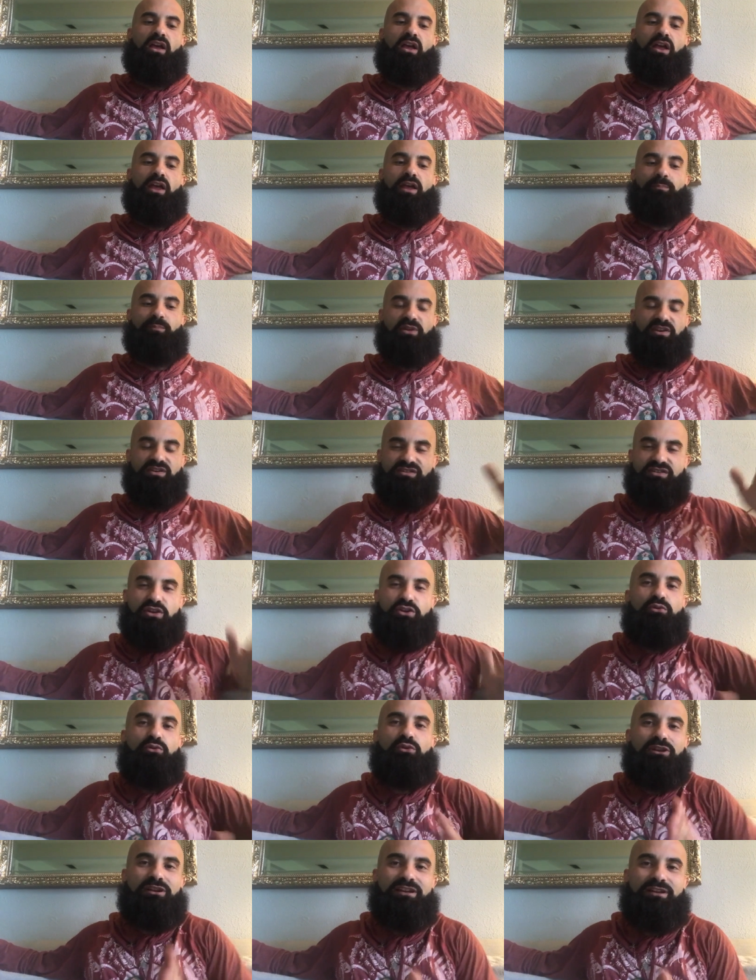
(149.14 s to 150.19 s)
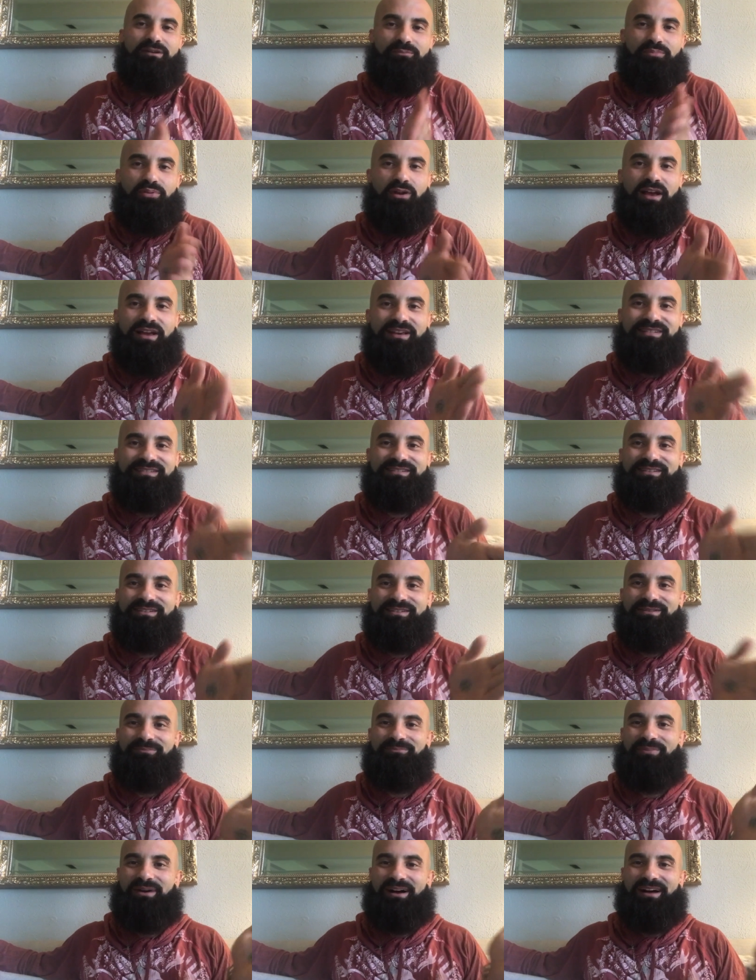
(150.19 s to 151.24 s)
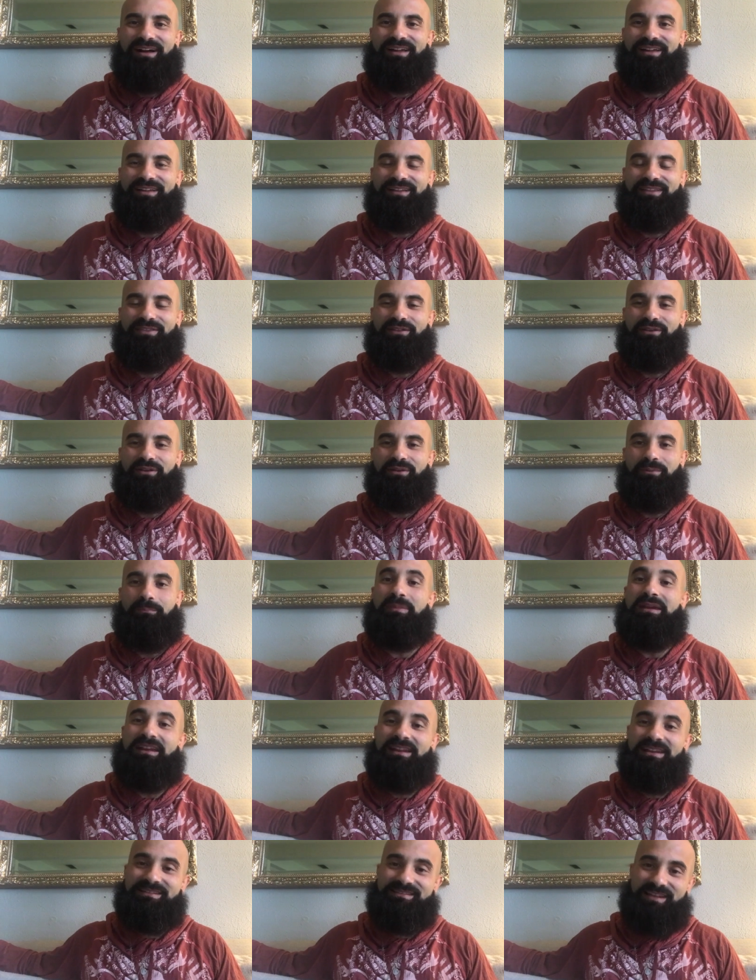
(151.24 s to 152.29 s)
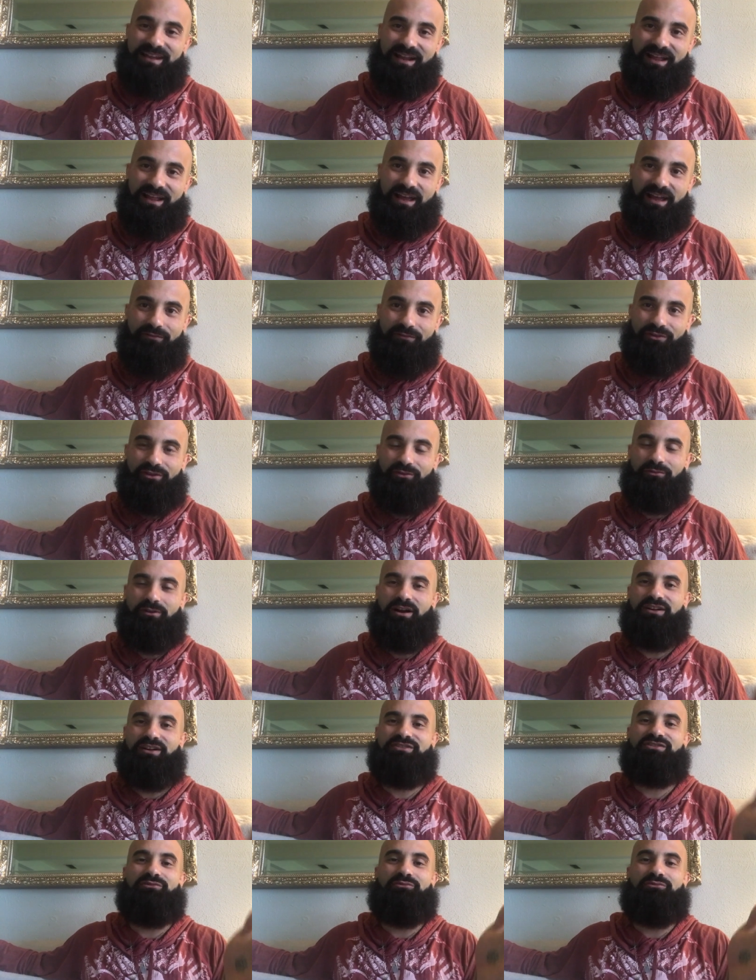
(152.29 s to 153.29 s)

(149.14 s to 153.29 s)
am continually impressed by the meetings that I have with Arash,